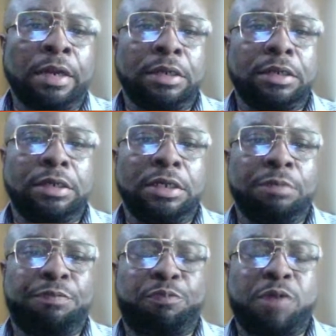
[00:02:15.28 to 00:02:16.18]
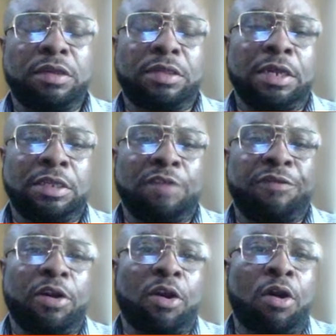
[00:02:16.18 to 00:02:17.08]
the president, if you
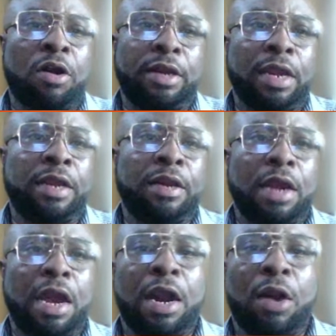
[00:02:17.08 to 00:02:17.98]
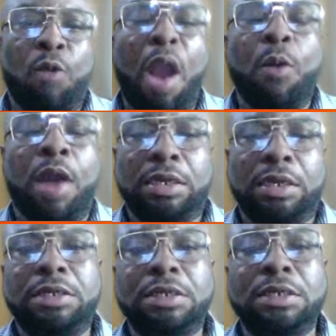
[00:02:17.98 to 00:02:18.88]
recall then, when we had
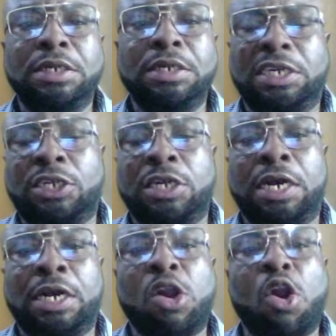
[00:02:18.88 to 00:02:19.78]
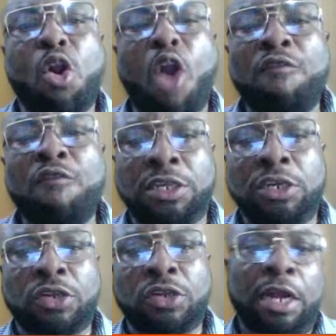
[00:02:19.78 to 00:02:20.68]
this initial conversation,
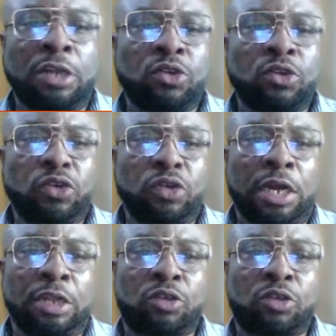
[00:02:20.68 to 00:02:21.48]
I told you that